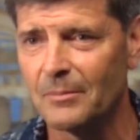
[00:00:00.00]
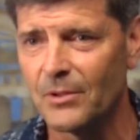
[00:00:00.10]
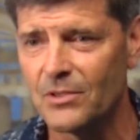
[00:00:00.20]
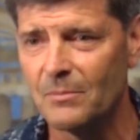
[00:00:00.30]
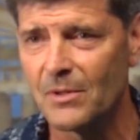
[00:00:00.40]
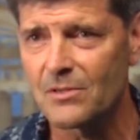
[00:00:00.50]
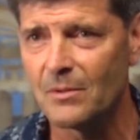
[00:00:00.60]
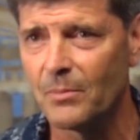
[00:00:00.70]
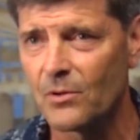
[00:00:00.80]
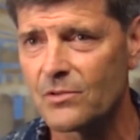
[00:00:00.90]
but you miss
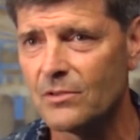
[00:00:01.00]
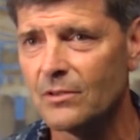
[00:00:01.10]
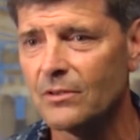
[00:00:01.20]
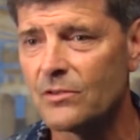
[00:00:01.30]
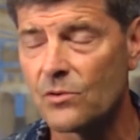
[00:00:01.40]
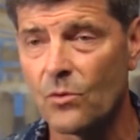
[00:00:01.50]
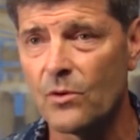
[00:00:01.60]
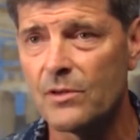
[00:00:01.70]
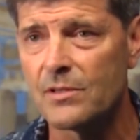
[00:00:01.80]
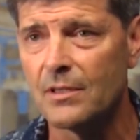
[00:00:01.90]
the personal
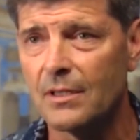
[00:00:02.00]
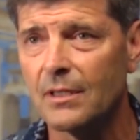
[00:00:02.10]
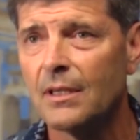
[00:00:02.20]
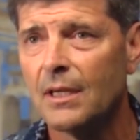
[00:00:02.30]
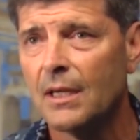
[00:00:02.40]
stories and the